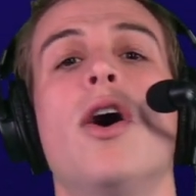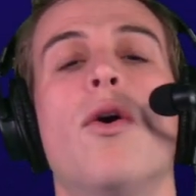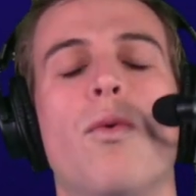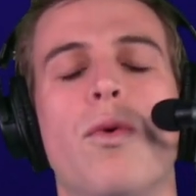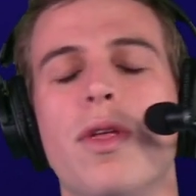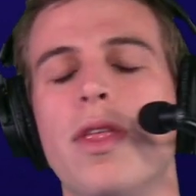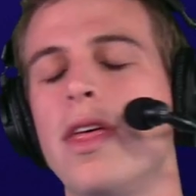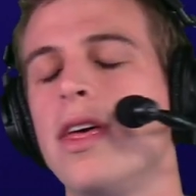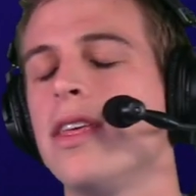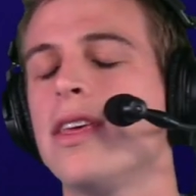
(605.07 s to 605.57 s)

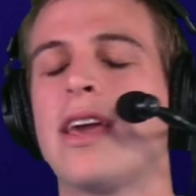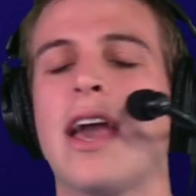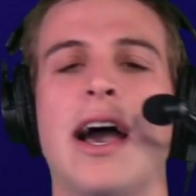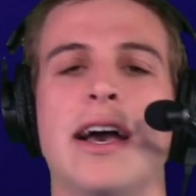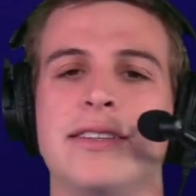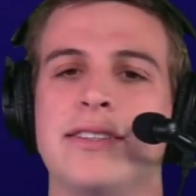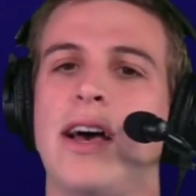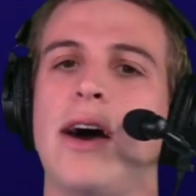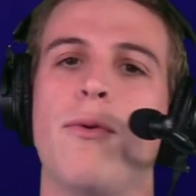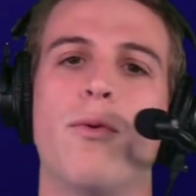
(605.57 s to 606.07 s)
Well,
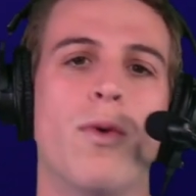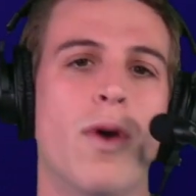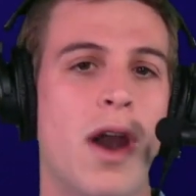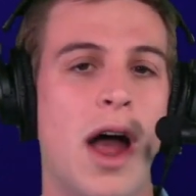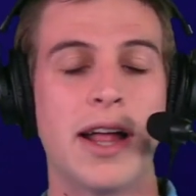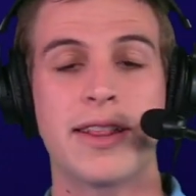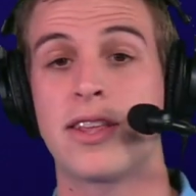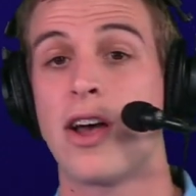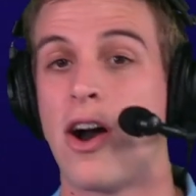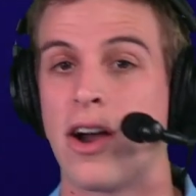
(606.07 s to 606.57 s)
guys, we're
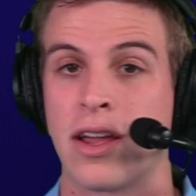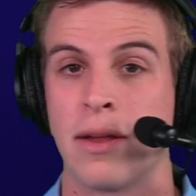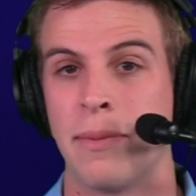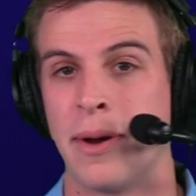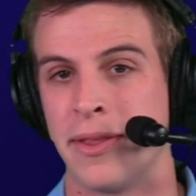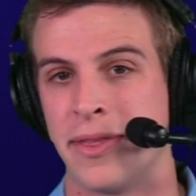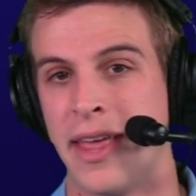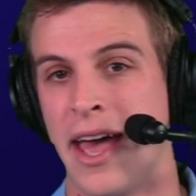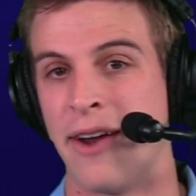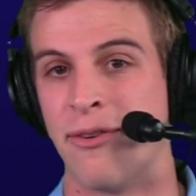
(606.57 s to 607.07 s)
not talking
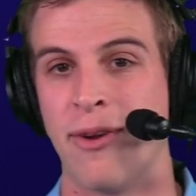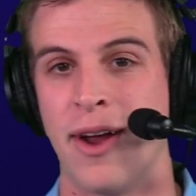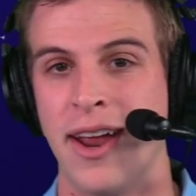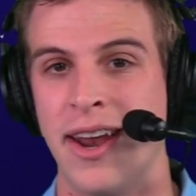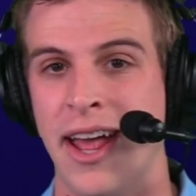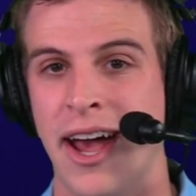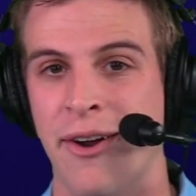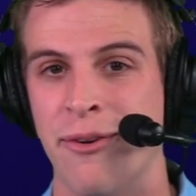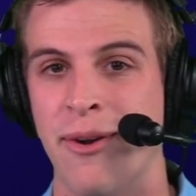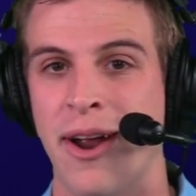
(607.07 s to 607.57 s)
about that right
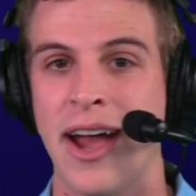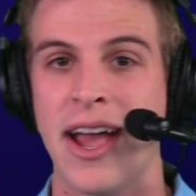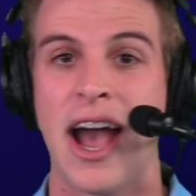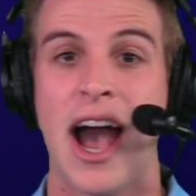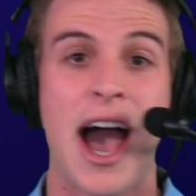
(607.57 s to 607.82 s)
now, right?